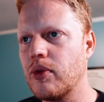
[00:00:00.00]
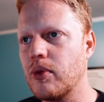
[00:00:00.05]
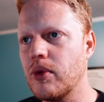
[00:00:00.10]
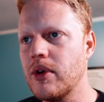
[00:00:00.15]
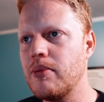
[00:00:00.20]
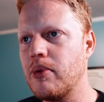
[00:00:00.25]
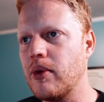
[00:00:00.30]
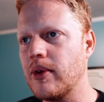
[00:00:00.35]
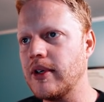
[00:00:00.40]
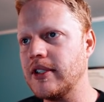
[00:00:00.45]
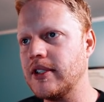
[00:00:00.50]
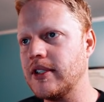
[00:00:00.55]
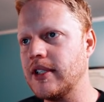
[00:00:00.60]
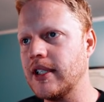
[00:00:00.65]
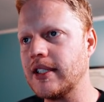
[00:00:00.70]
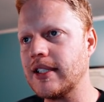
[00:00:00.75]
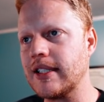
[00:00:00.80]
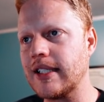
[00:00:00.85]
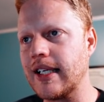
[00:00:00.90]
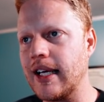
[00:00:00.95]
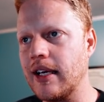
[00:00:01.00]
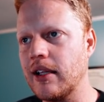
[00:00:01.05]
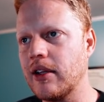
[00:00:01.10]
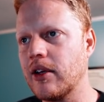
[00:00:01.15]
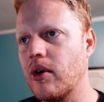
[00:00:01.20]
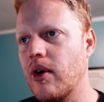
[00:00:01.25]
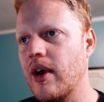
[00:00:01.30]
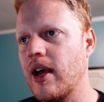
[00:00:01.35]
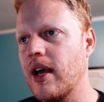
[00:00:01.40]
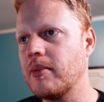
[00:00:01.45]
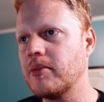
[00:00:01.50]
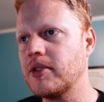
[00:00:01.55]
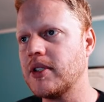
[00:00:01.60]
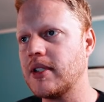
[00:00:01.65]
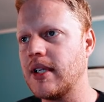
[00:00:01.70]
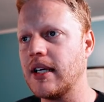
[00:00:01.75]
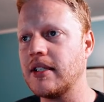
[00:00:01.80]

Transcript: 3.6 kilograms